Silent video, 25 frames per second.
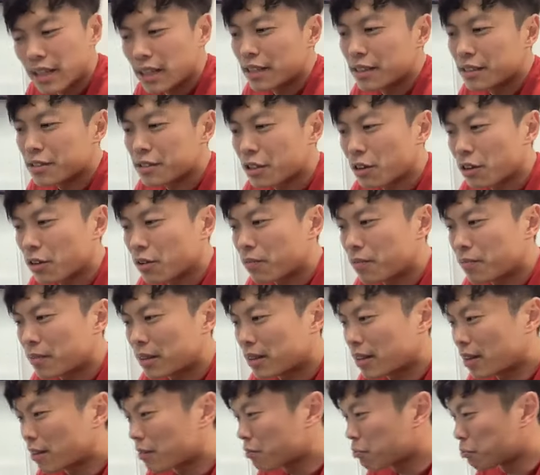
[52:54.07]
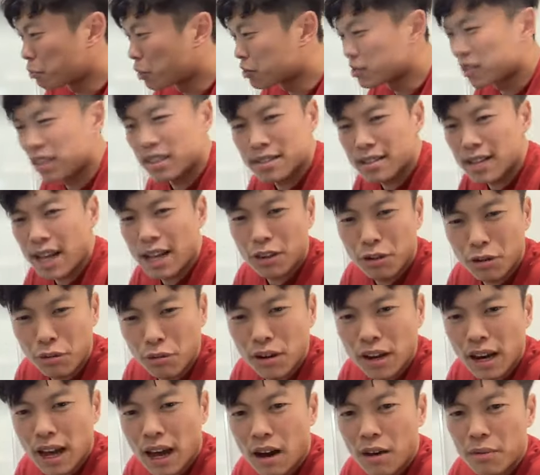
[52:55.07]
So the music is not too
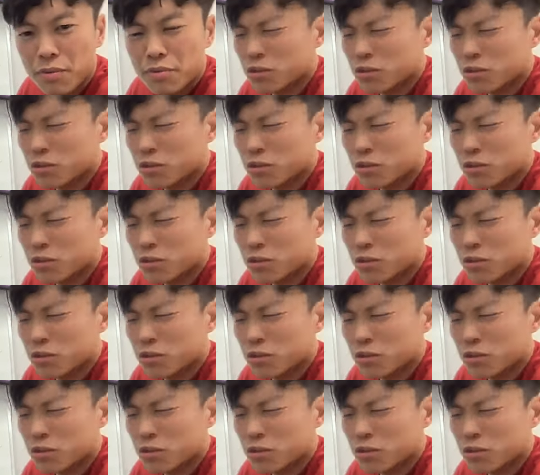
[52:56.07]
loud.